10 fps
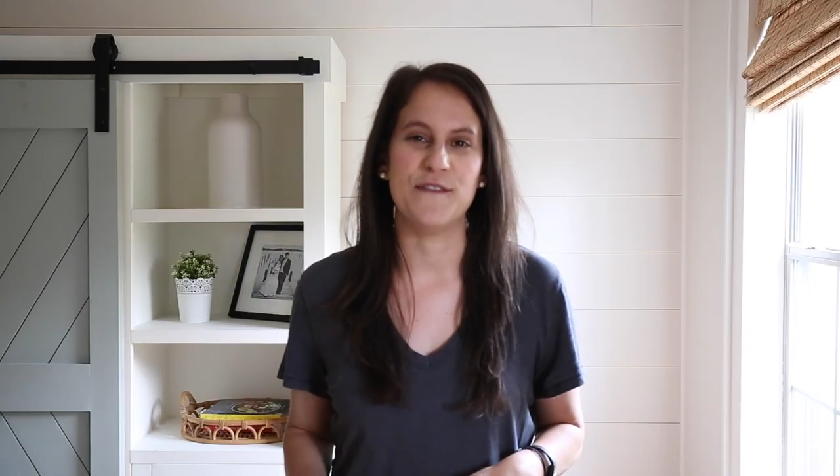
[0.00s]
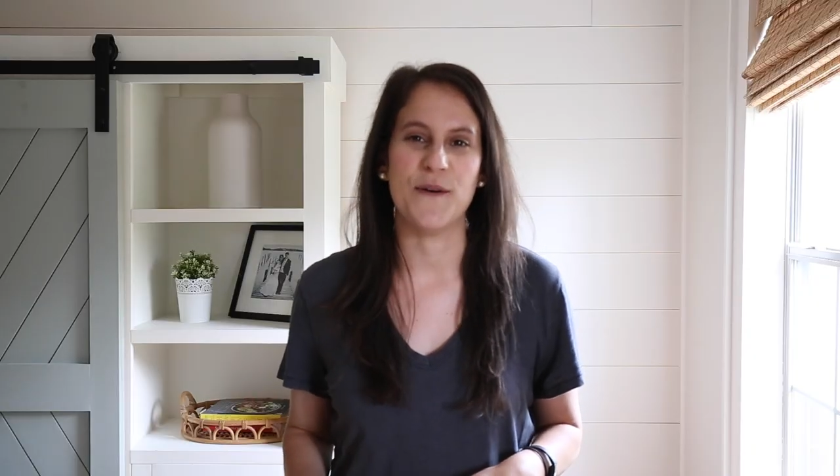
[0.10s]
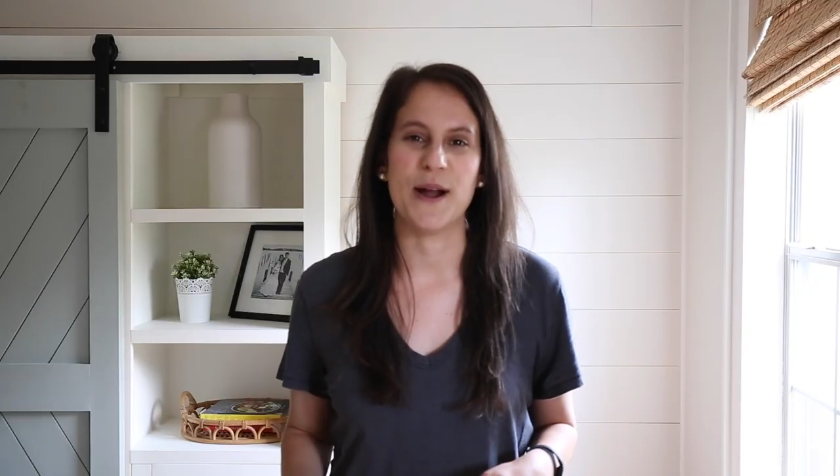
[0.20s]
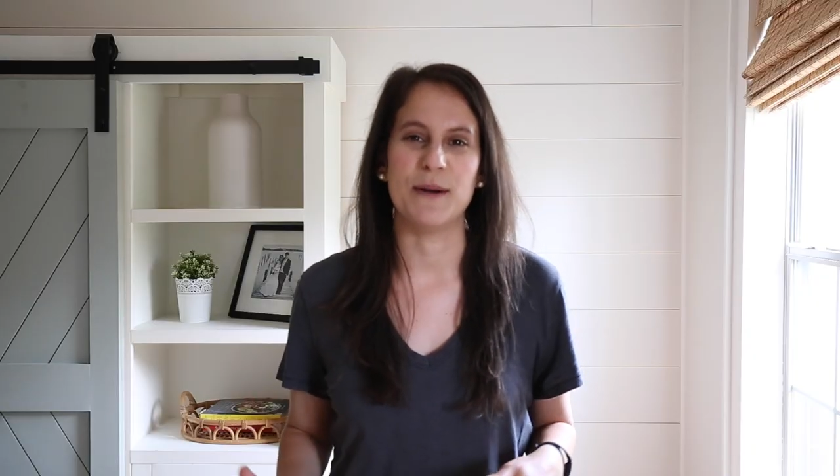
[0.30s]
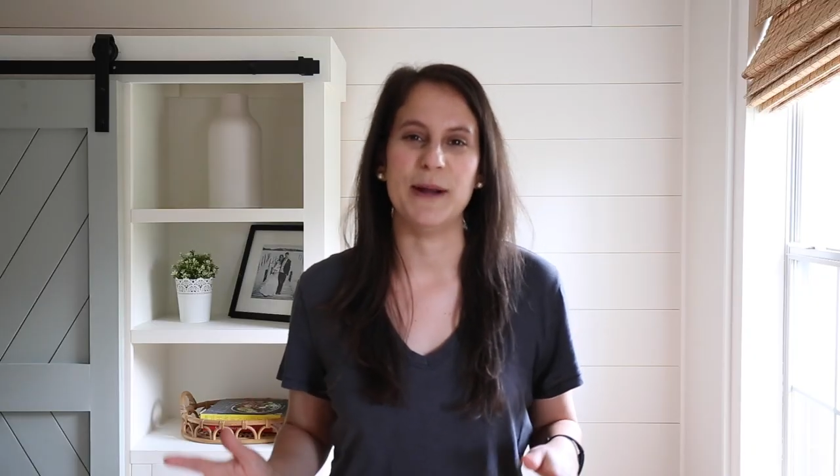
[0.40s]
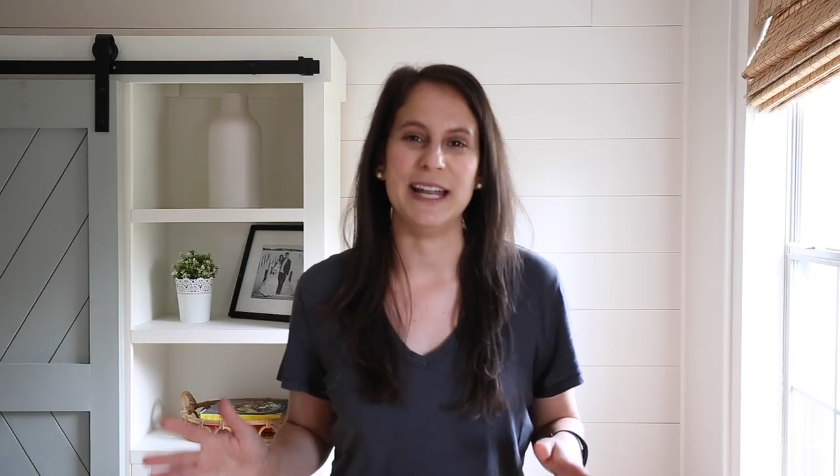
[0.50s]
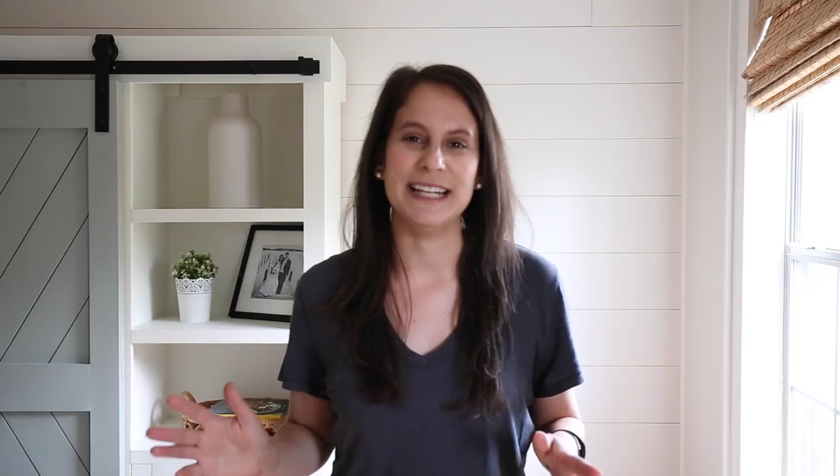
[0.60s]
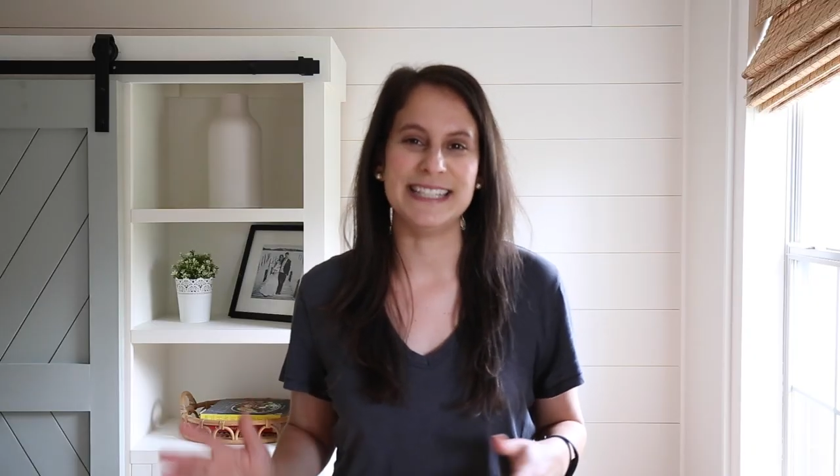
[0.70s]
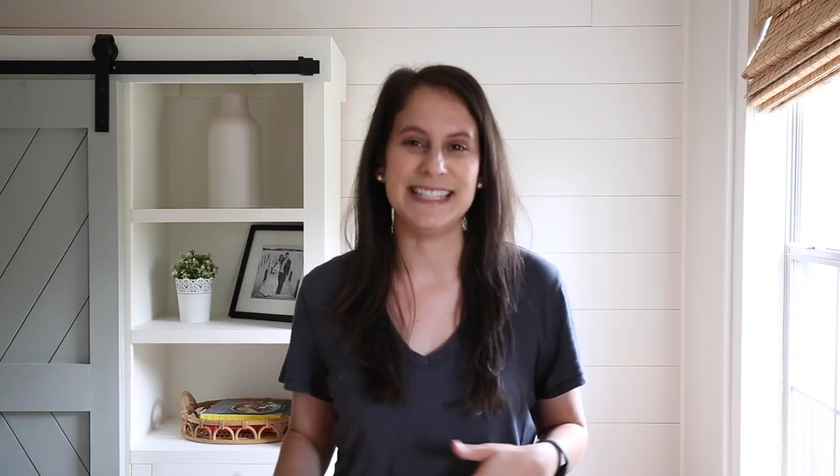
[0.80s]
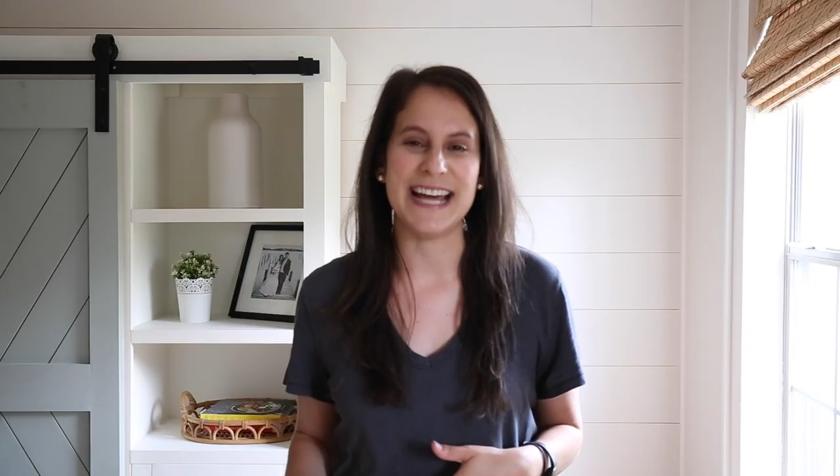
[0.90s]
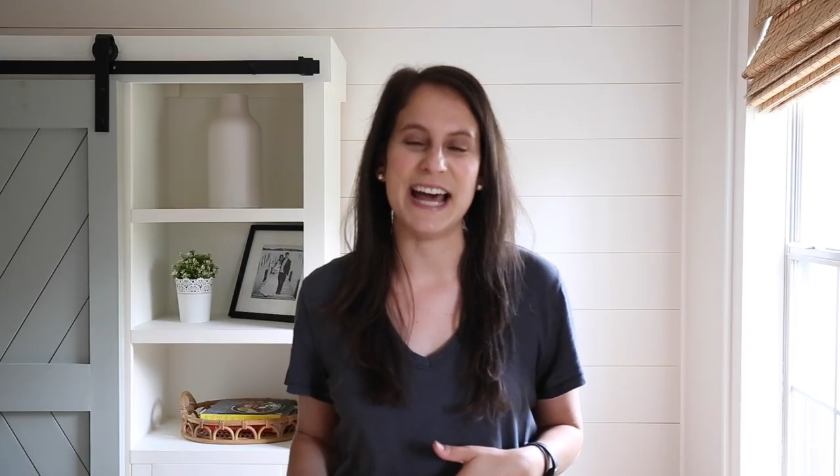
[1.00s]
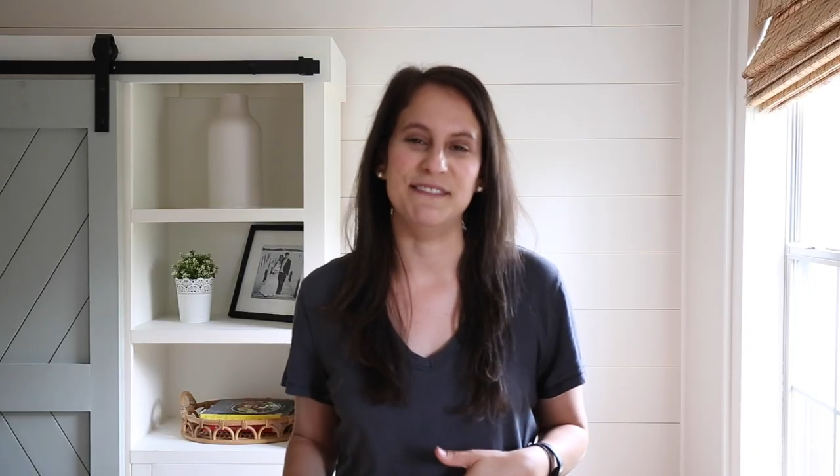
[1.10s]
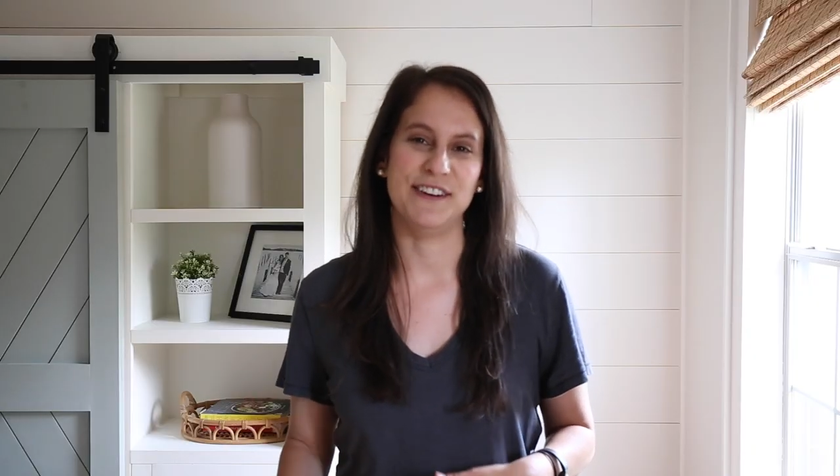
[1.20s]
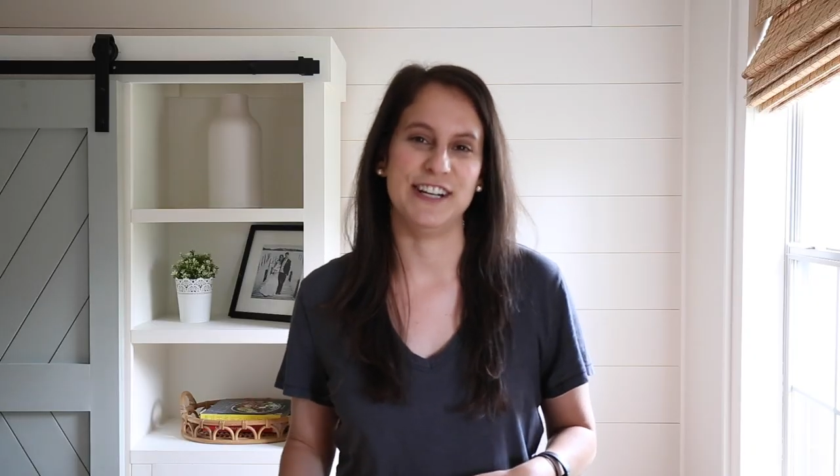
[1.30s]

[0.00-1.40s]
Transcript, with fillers: for Brandon's dad for